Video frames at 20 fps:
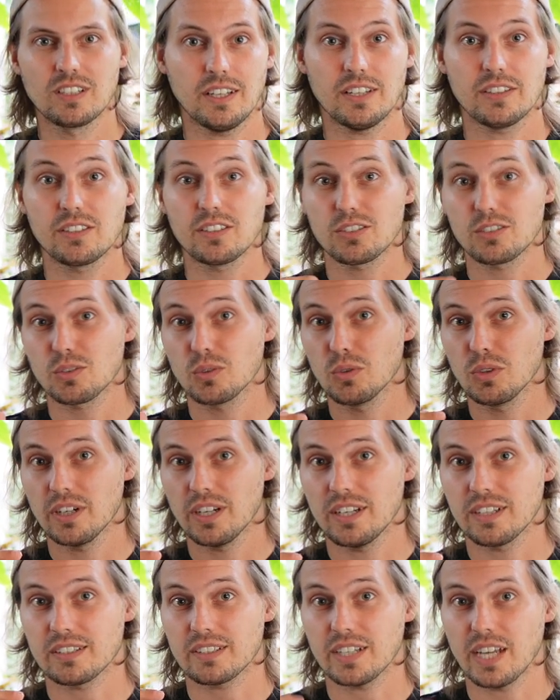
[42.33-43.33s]
And this tool
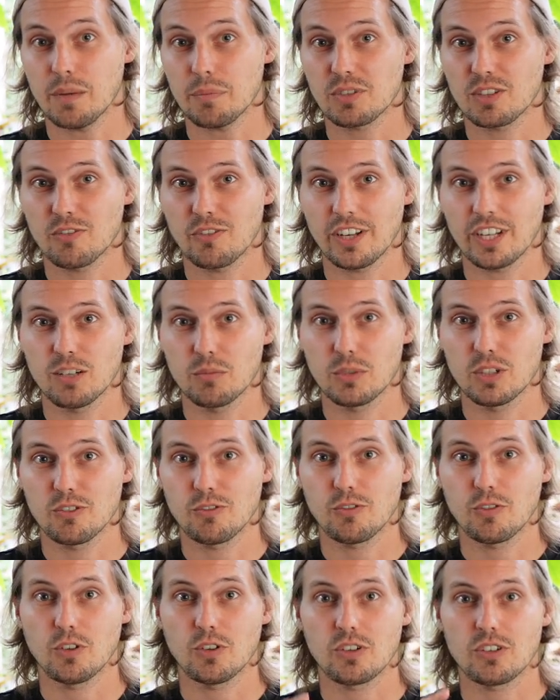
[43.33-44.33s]
has apps available
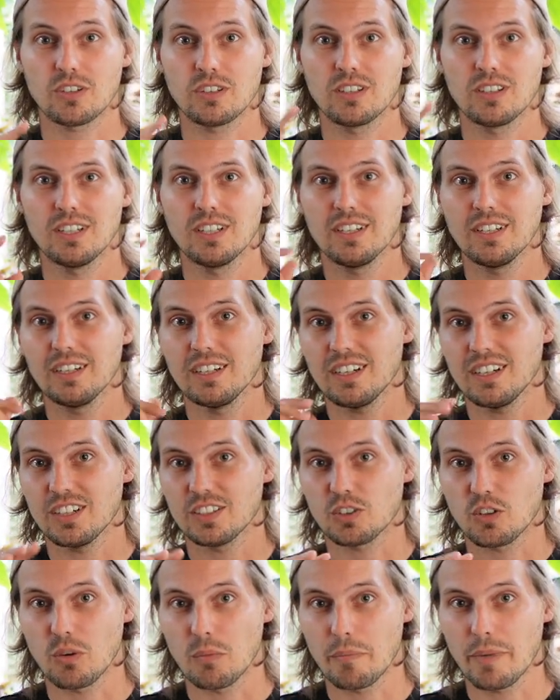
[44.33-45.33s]
for Uh,
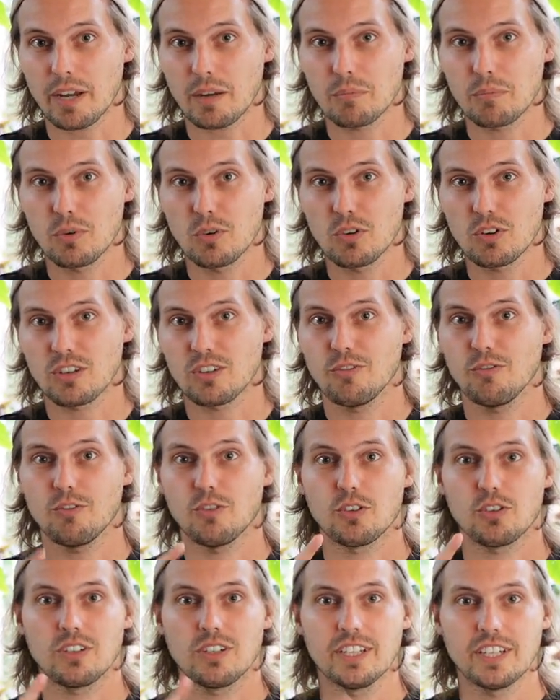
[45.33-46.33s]
your MacBook,
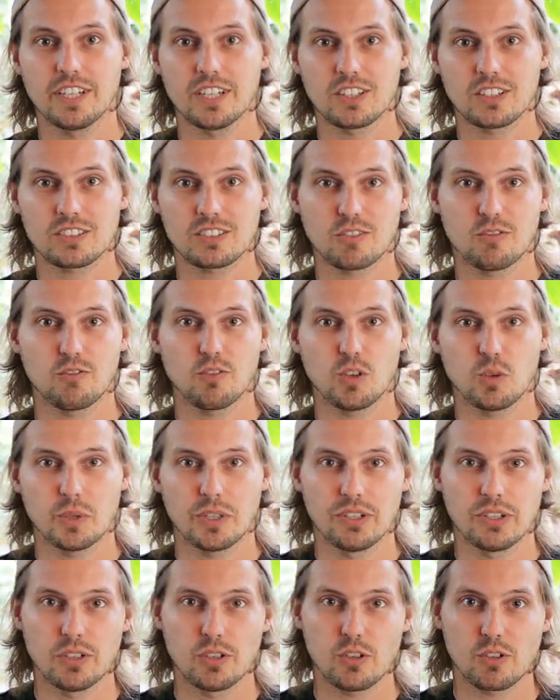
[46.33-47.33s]
for Linux, for
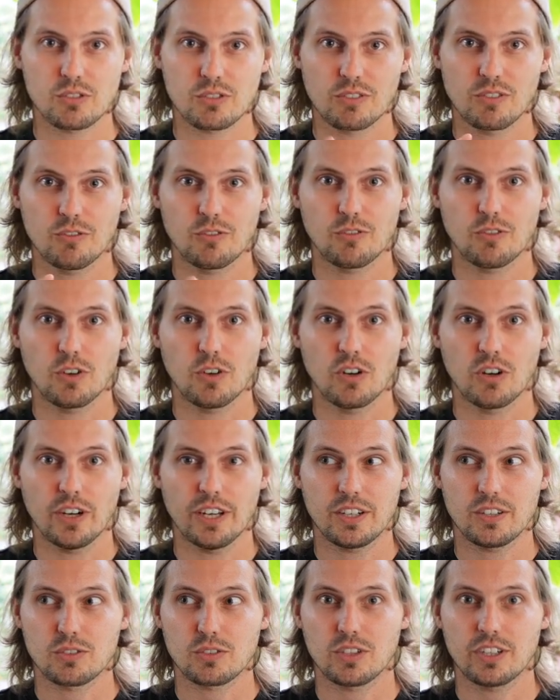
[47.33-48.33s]
Windows, for
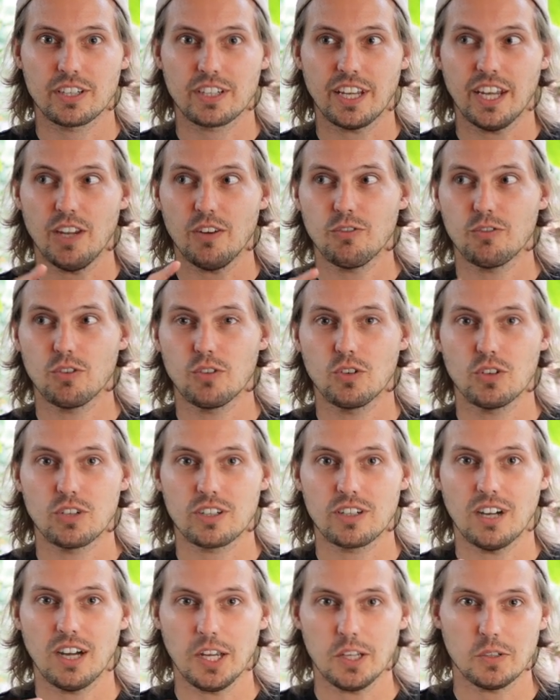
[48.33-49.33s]
Android and for
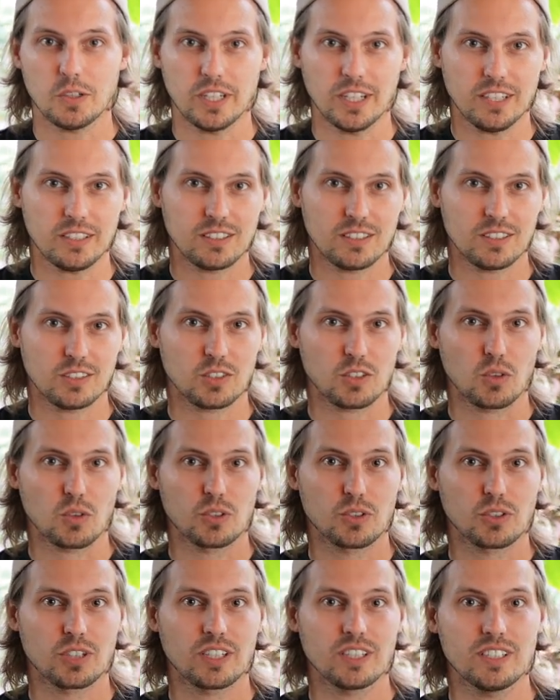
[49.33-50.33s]
iOS. So
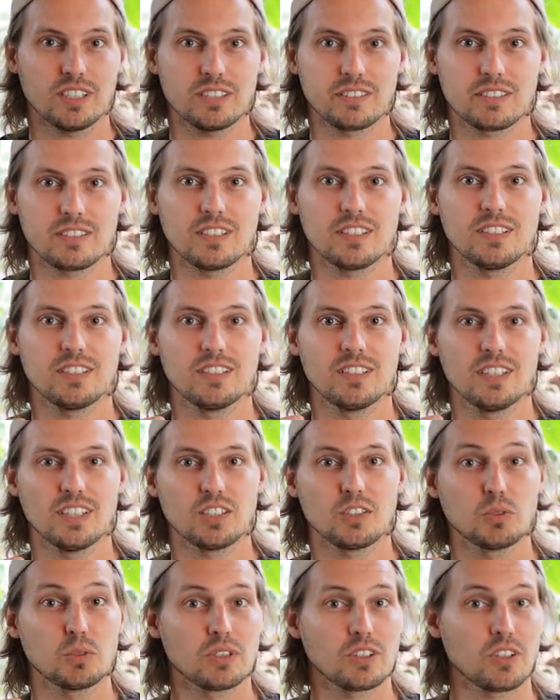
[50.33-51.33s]
you can easily
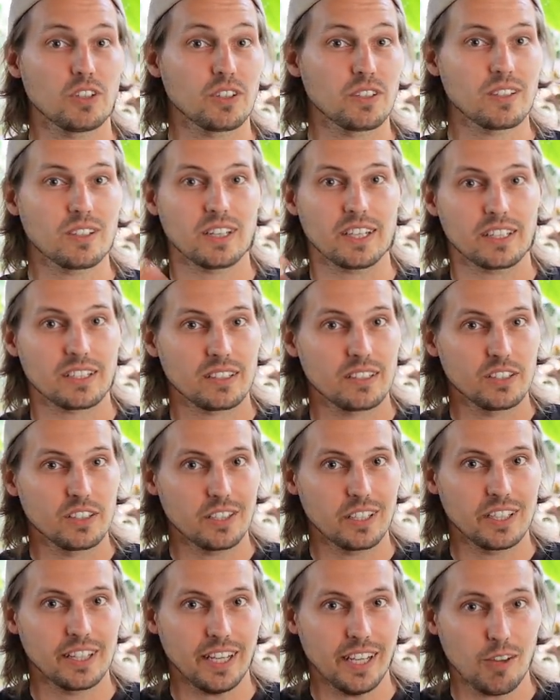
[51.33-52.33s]
use it on like
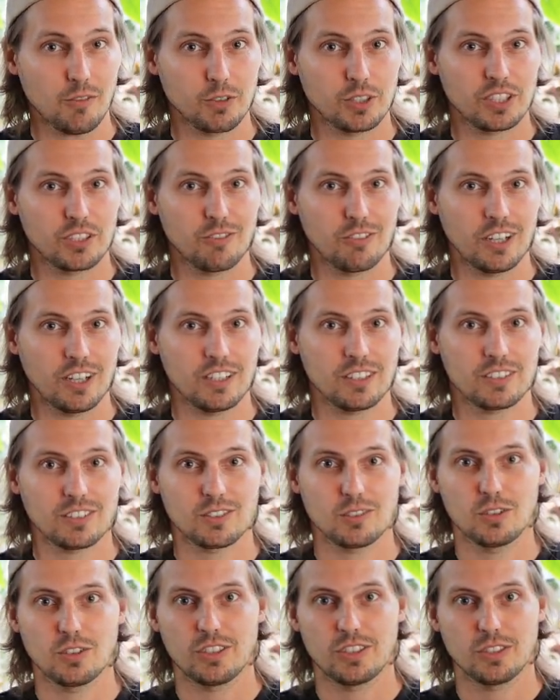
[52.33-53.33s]
nearly every device
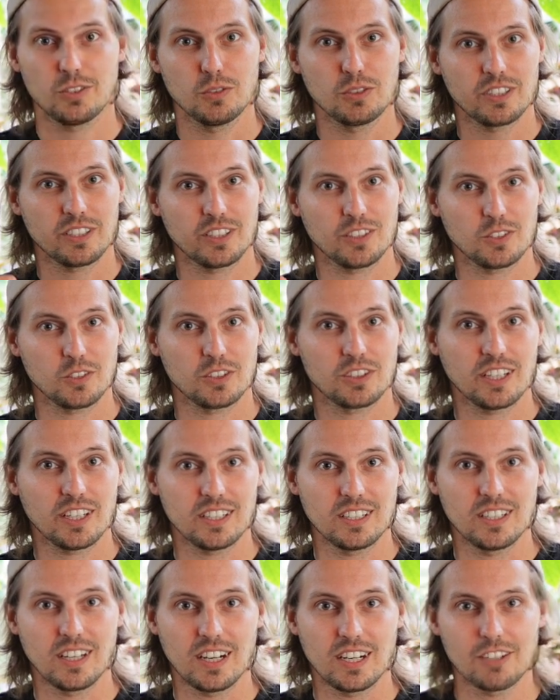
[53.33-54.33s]
you are using in your
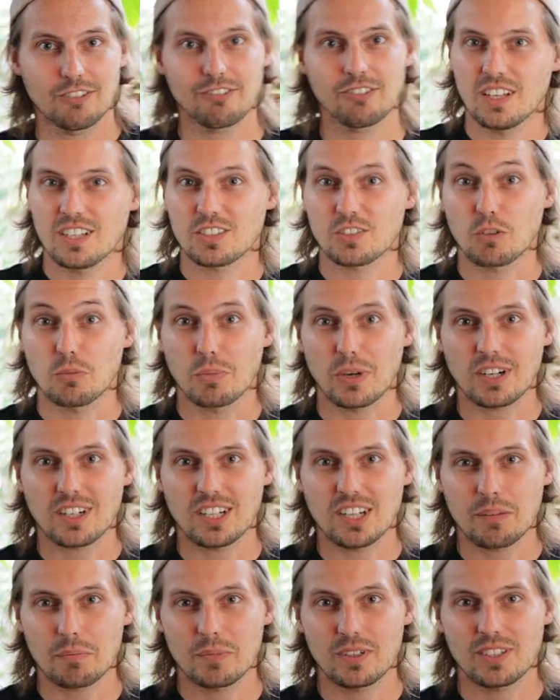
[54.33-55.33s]
daily life. So buckle
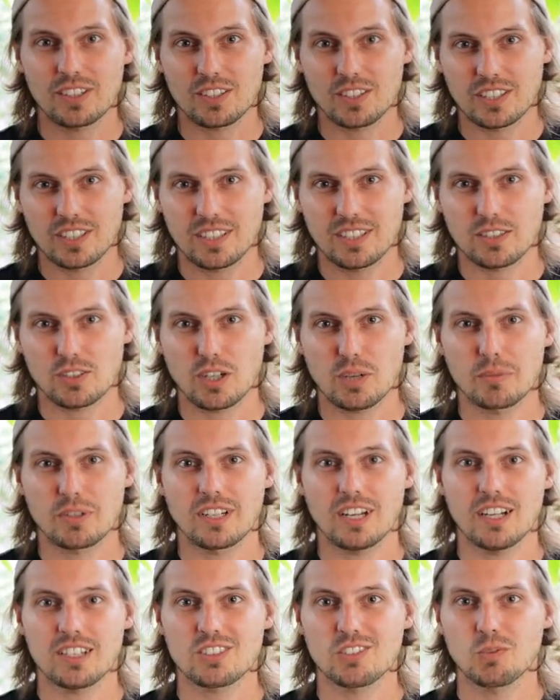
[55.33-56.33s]
up, grab a
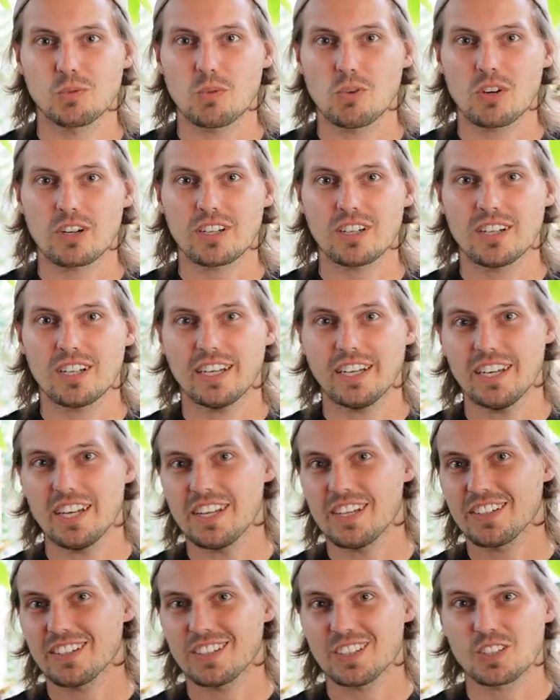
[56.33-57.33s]
glass of water
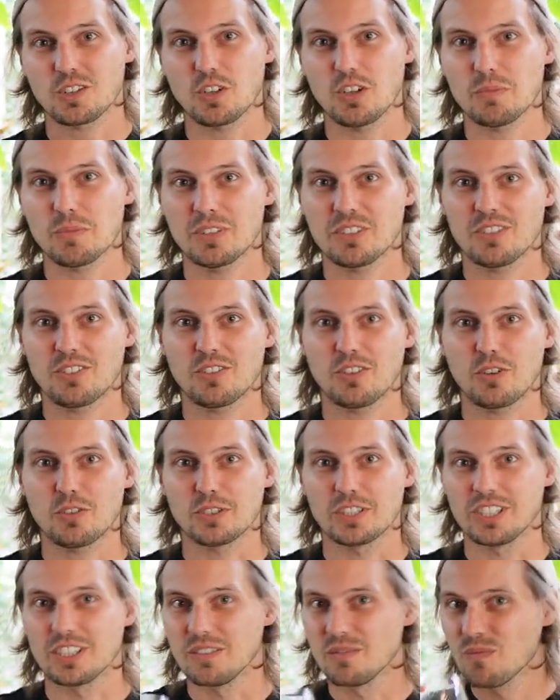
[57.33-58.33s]
and uh, join my
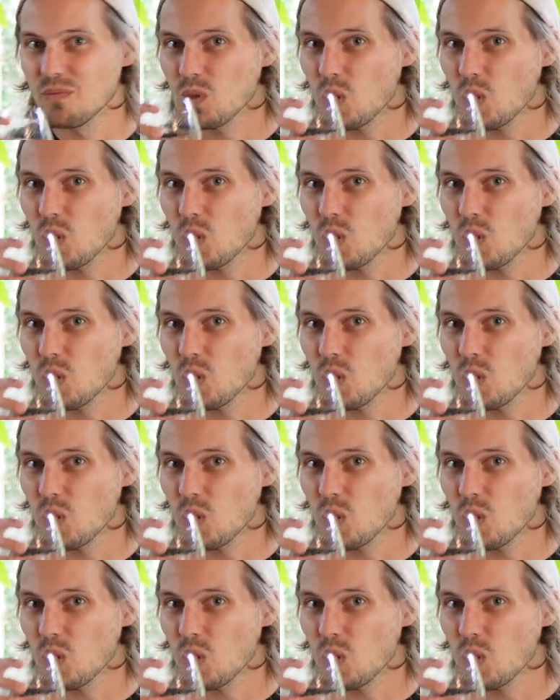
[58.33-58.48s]
tutorial.